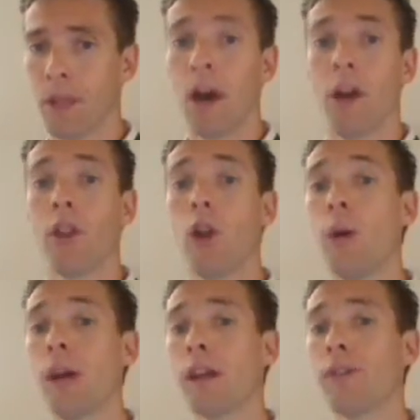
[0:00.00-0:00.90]
On the low
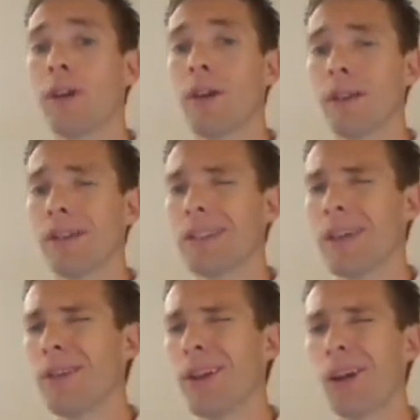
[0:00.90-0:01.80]
end, I found that a
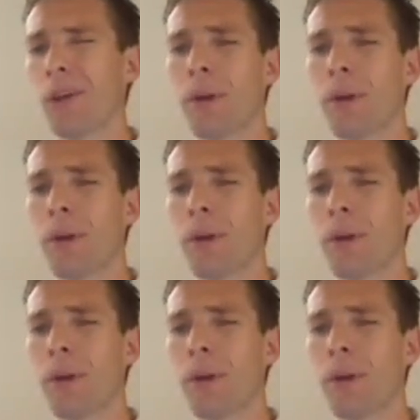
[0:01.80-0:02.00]
$7 a